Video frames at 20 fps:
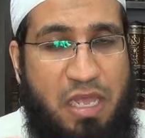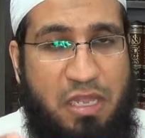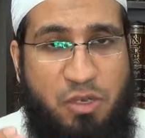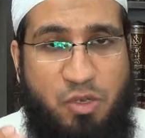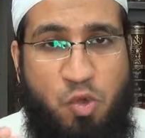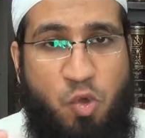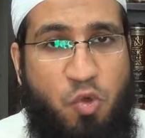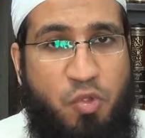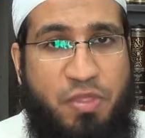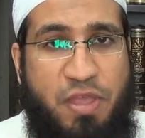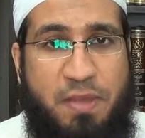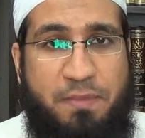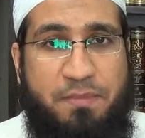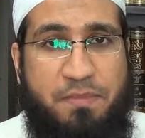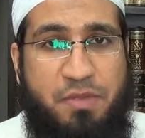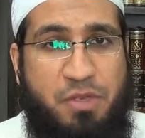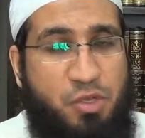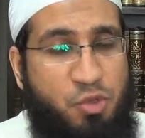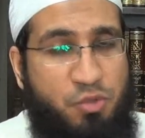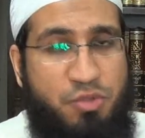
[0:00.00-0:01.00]

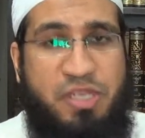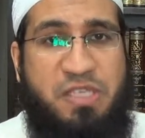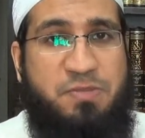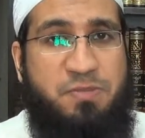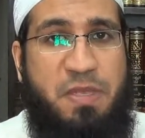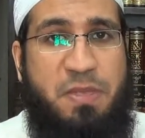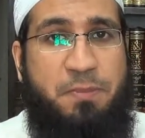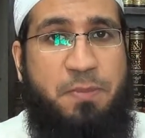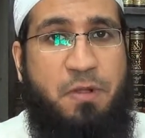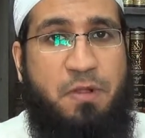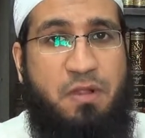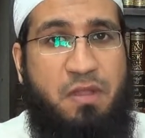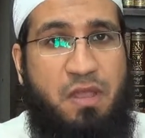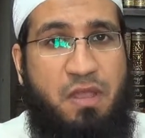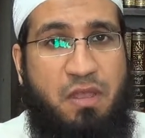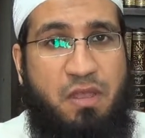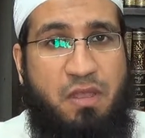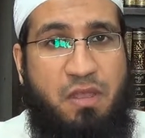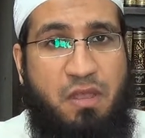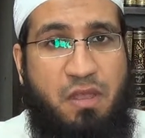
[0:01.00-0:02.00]
told these people,
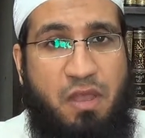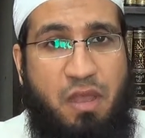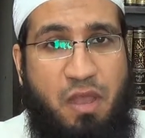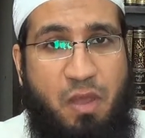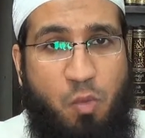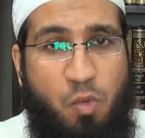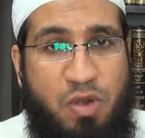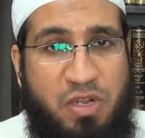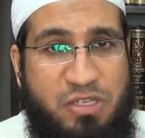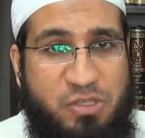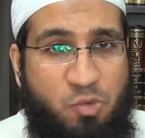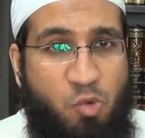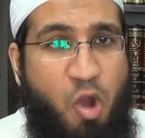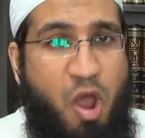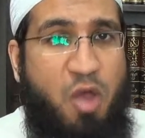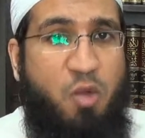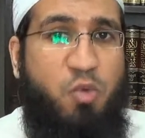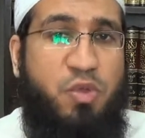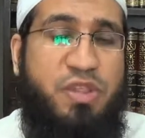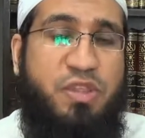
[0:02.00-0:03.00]
what is
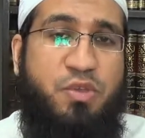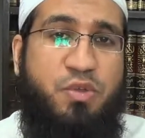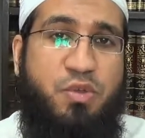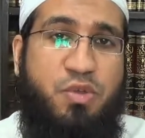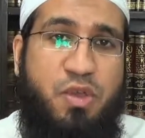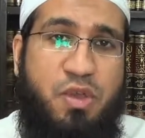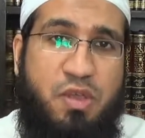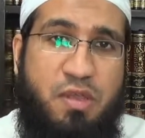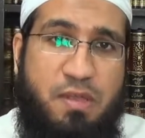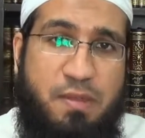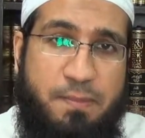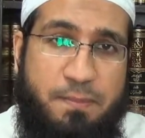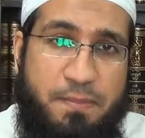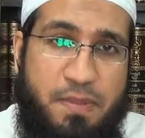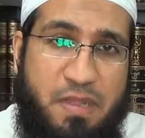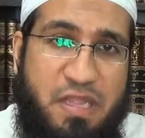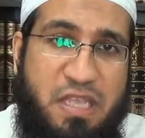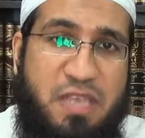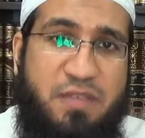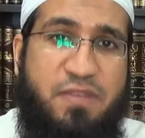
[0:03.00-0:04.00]
wrong with you?
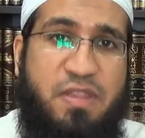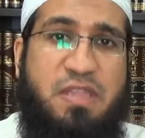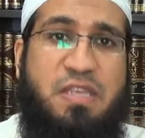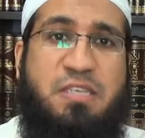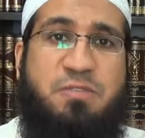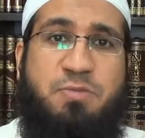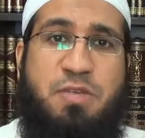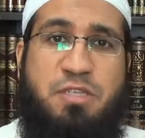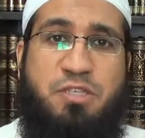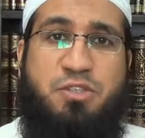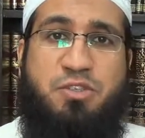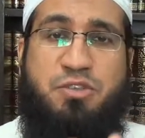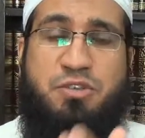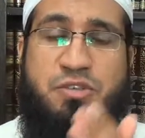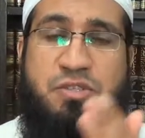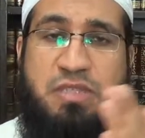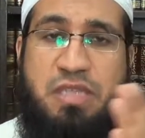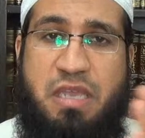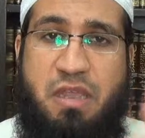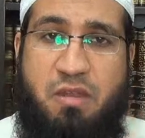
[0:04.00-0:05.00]
Believe in these
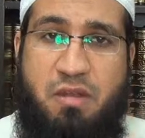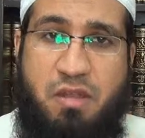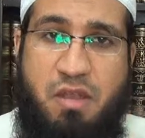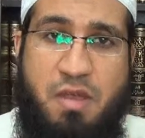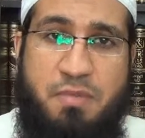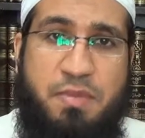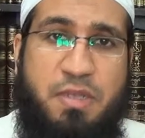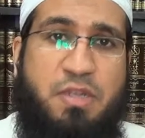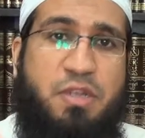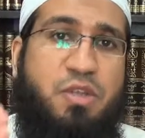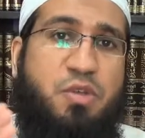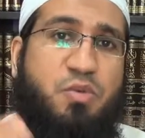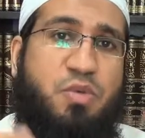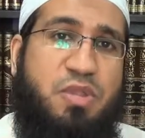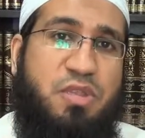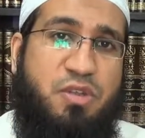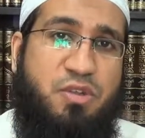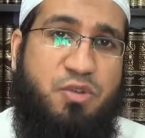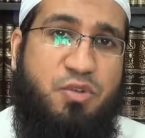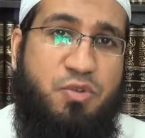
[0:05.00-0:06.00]
messengers, they are coming to you
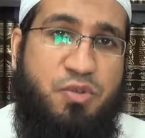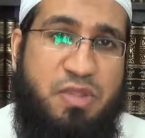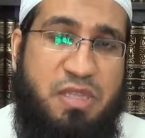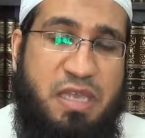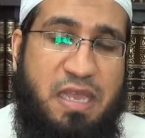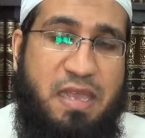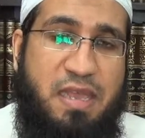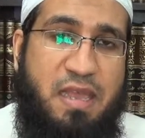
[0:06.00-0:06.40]
with the truth.